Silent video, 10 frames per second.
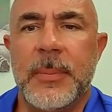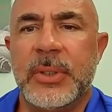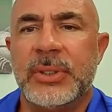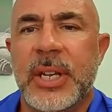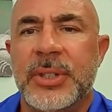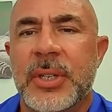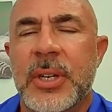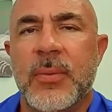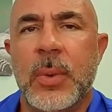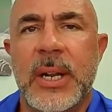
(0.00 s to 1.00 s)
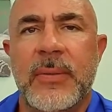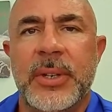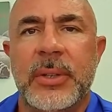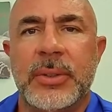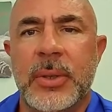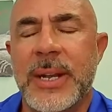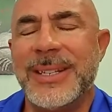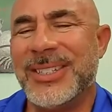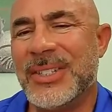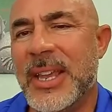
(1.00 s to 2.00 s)
section of whatever you're trying
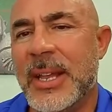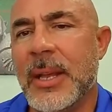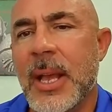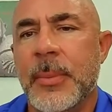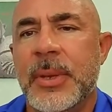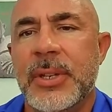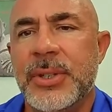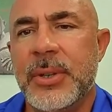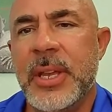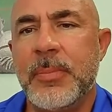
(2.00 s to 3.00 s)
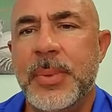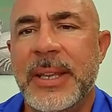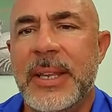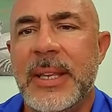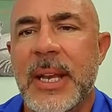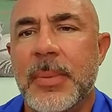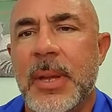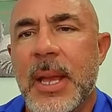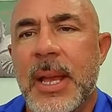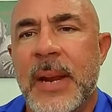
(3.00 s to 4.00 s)
to scan, because you're then picking up
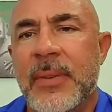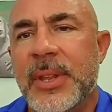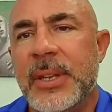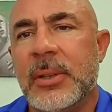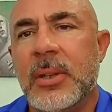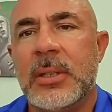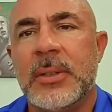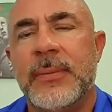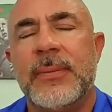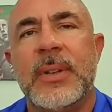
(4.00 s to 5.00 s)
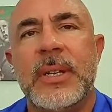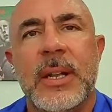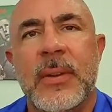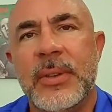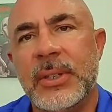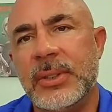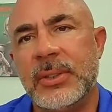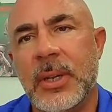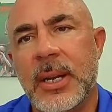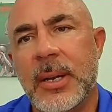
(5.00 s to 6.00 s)
everything along the front of
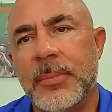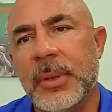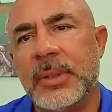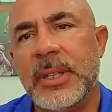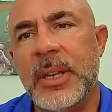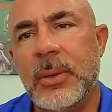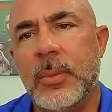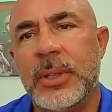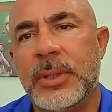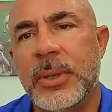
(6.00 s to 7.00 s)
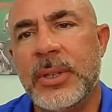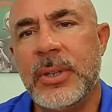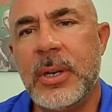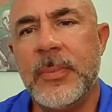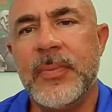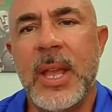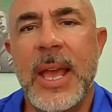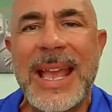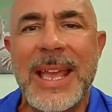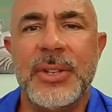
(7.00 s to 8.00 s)
this building here where the trees are,
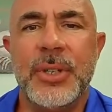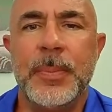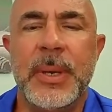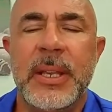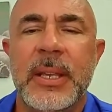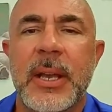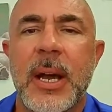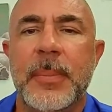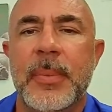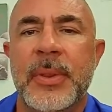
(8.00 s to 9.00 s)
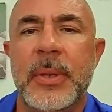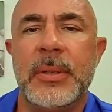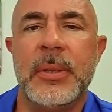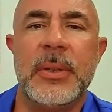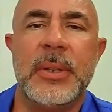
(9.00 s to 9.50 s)
and you're picking up the